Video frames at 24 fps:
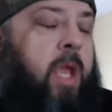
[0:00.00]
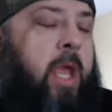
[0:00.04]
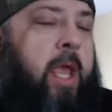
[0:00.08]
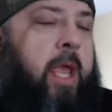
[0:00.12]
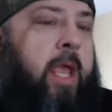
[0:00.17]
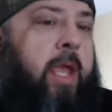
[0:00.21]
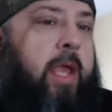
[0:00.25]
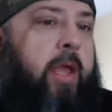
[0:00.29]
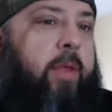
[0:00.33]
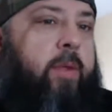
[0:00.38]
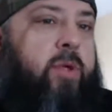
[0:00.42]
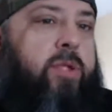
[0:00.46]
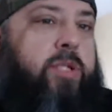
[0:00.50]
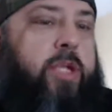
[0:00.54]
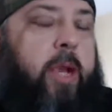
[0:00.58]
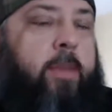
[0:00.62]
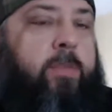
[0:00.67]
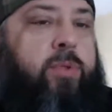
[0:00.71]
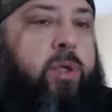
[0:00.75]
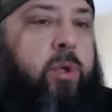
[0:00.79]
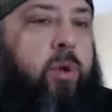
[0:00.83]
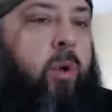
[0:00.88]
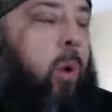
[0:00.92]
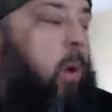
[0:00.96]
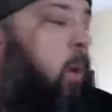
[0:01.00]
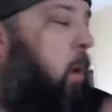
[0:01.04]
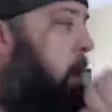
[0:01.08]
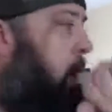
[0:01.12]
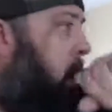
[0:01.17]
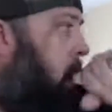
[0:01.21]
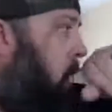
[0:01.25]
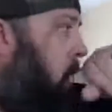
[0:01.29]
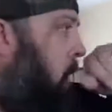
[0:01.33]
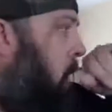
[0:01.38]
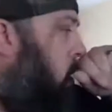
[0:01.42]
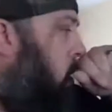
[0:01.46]
Yeah, those stamps are cool.
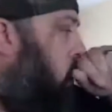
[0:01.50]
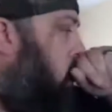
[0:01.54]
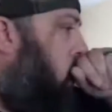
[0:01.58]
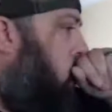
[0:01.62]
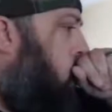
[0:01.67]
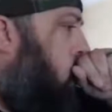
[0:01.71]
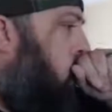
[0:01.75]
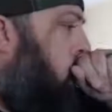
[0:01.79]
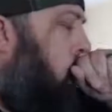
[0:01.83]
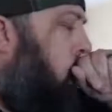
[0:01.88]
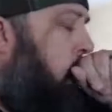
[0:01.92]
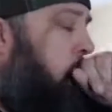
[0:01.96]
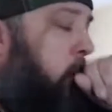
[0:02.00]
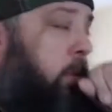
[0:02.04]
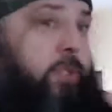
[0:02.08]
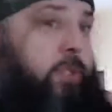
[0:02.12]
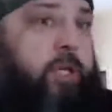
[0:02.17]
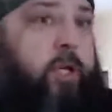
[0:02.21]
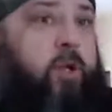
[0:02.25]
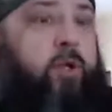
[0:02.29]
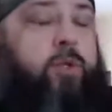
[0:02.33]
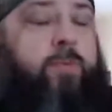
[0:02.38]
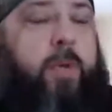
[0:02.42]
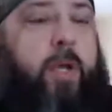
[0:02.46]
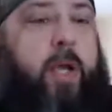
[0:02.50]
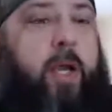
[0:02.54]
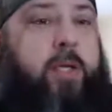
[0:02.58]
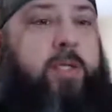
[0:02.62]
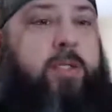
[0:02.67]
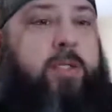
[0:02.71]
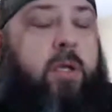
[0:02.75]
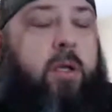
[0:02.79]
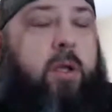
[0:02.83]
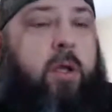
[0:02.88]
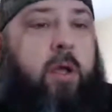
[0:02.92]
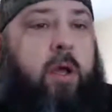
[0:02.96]
Excuse me,
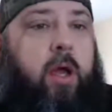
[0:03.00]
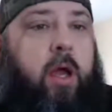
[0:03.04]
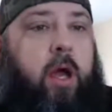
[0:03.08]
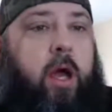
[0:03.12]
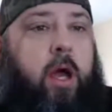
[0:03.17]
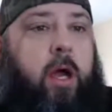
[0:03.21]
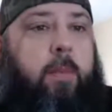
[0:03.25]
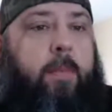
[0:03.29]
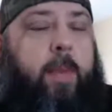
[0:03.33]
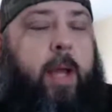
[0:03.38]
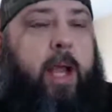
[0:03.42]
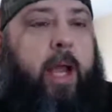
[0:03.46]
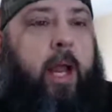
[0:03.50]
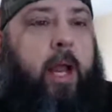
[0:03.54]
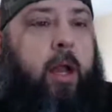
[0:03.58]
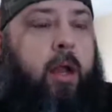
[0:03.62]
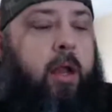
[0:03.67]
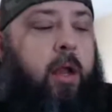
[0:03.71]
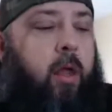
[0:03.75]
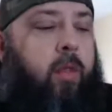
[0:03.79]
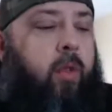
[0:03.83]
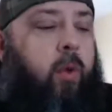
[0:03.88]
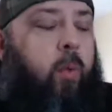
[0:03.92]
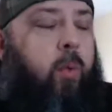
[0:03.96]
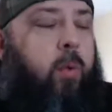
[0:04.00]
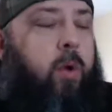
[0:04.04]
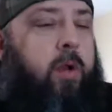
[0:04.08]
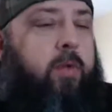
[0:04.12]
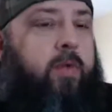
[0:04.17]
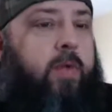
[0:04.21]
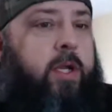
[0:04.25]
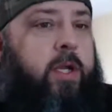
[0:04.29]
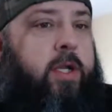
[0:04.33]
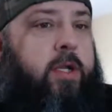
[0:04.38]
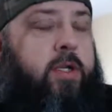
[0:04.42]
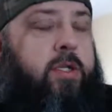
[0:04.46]
guys. I got another one of
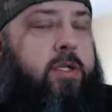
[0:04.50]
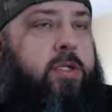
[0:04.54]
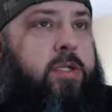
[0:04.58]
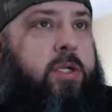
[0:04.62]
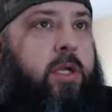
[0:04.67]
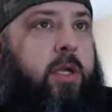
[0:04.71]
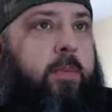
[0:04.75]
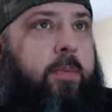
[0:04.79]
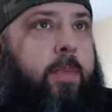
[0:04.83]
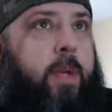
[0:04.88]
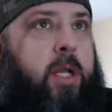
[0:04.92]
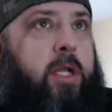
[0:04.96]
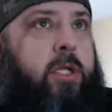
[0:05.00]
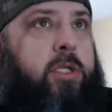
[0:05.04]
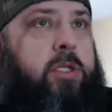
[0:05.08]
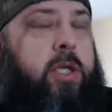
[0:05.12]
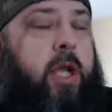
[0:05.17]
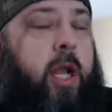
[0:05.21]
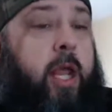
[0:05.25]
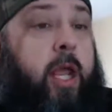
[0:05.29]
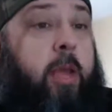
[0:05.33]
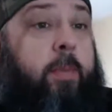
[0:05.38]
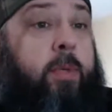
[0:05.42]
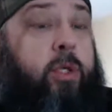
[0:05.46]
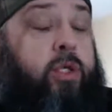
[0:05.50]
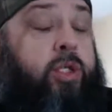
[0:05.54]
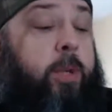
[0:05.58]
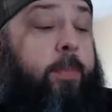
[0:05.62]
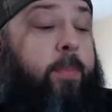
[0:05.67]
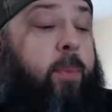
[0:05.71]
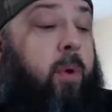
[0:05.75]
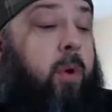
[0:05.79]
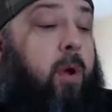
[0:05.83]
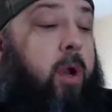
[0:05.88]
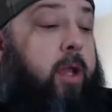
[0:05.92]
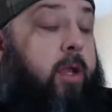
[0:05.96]
his, but it's got him and
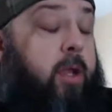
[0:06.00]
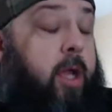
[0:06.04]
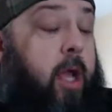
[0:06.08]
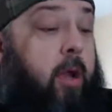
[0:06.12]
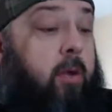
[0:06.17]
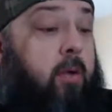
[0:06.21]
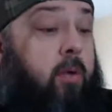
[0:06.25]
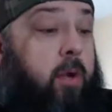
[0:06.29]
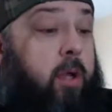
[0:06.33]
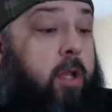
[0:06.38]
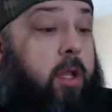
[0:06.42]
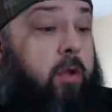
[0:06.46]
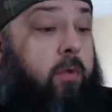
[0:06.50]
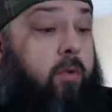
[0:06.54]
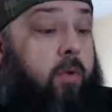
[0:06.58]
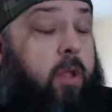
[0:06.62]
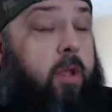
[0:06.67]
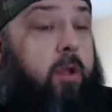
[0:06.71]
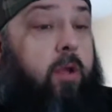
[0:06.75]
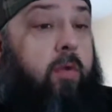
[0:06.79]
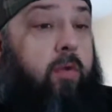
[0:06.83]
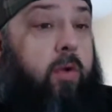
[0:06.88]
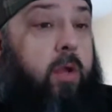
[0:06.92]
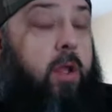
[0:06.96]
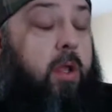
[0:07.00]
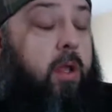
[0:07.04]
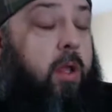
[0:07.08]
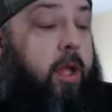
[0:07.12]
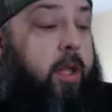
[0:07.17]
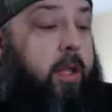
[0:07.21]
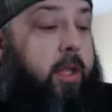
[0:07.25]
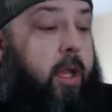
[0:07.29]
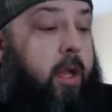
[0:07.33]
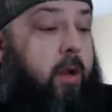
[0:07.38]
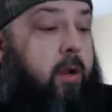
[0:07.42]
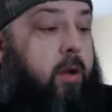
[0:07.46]
Chipper on it. I really, really, really
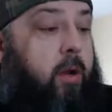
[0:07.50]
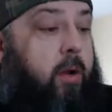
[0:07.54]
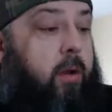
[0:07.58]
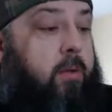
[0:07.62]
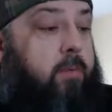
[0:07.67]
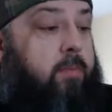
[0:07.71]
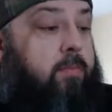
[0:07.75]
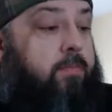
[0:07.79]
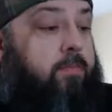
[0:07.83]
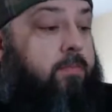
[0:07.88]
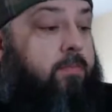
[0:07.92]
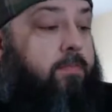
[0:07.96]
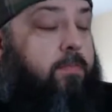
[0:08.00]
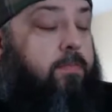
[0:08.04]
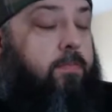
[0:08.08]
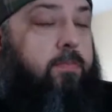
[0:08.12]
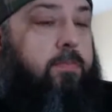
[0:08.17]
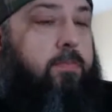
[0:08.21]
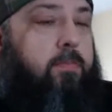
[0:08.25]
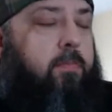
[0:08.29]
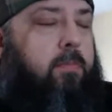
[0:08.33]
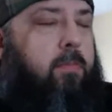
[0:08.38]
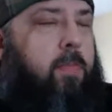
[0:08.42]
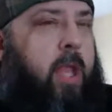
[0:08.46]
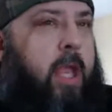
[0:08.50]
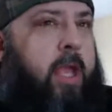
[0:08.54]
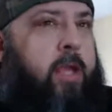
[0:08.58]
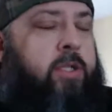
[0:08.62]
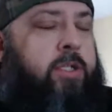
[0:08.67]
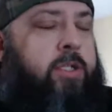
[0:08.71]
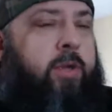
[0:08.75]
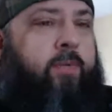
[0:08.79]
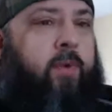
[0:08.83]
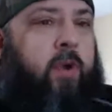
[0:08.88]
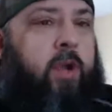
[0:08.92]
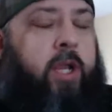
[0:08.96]
like that card. It's a
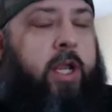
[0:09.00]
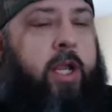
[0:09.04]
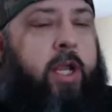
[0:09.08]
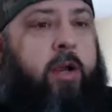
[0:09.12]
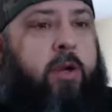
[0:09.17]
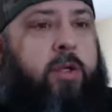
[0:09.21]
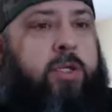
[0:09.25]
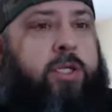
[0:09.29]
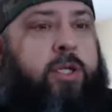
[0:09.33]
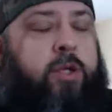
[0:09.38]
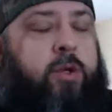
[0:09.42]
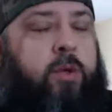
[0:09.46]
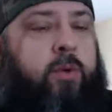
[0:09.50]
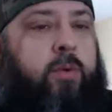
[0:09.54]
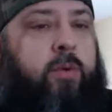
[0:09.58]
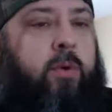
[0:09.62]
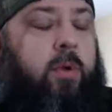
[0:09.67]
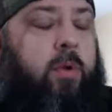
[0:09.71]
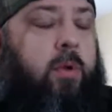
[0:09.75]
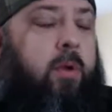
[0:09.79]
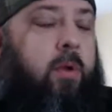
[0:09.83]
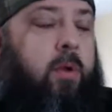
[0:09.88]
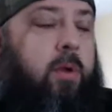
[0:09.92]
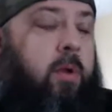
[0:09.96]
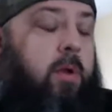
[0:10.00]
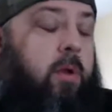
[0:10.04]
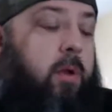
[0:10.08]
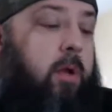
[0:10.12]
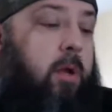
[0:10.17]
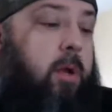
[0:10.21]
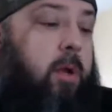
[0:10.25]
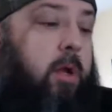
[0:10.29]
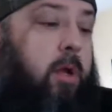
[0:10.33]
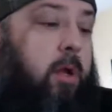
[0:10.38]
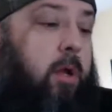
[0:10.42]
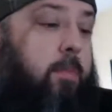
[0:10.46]
different year too,
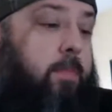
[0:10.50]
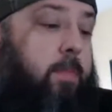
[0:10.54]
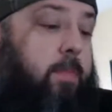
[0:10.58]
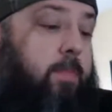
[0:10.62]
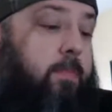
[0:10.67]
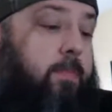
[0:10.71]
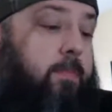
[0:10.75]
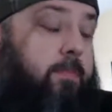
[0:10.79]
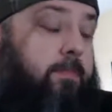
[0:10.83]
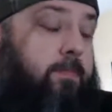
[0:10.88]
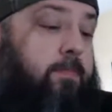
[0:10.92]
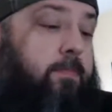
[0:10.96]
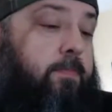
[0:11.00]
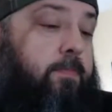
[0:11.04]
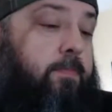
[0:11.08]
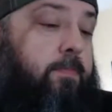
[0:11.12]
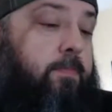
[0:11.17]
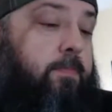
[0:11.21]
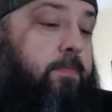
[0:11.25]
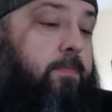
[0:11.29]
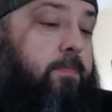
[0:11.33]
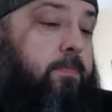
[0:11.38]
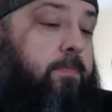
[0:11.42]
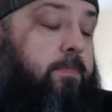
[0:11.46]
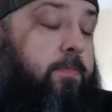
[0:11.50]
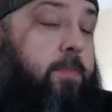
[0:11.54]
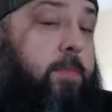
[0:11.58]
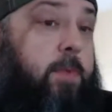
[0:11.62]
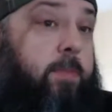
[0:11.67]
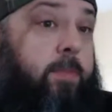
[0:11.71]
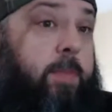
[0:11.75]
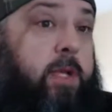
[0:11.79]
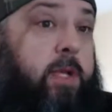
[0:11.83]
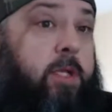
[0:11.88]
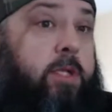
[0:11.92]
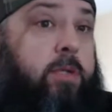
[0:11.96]
but
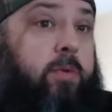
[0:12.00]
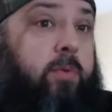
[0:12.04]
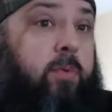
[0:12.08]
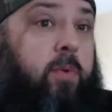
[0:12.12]
it's really